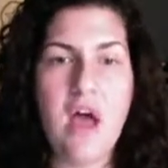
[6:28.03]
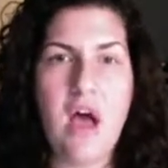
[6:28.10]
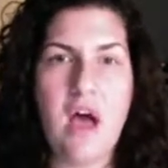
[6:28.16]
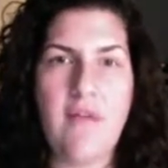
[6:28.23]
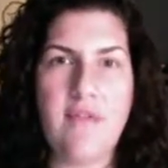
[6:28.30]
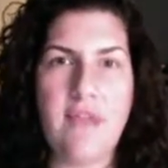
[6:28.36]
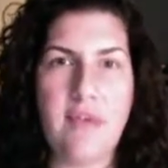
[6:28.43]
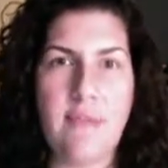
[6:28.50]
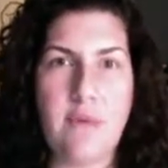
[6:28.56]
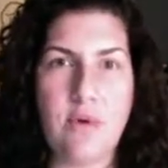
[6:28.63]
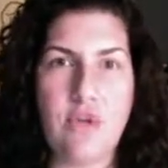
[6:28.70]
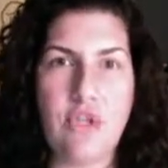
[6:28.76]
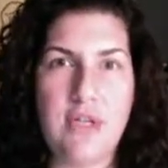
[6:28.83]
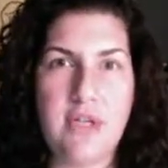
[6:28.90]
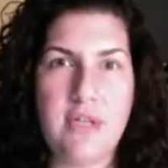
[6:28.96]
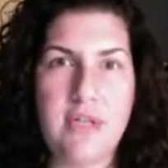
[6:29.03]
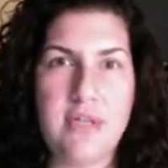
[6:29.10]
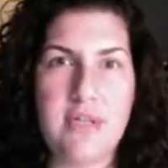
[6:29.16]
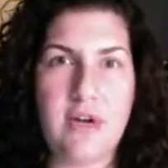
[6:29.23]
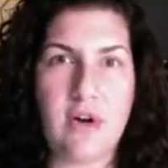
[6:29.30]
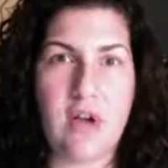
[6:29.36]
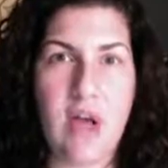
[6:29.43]
of the emotions
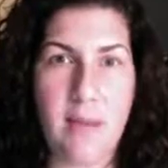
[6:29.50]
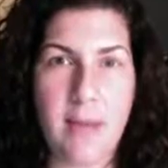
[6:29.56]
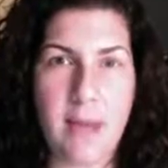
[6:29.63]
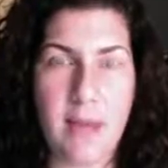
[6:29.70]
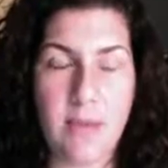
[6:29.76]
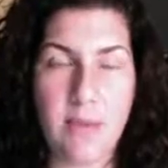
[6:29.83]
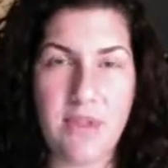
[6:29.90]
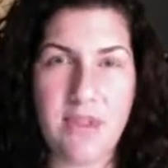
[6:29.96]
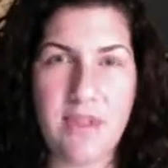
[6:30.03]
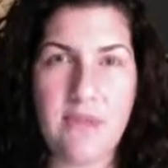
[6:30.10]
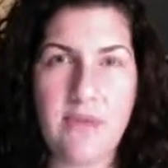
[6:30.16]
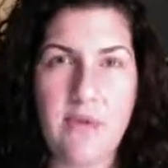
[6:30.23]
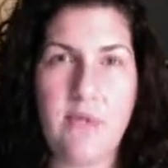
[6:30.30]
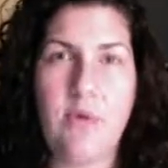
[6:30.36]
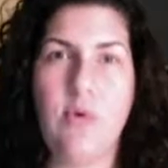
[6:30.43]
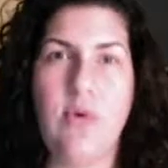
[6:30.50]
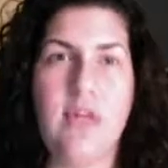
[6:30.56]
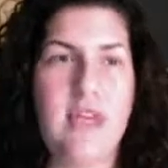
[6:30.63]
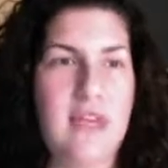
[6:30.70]
that are coming up with this full moon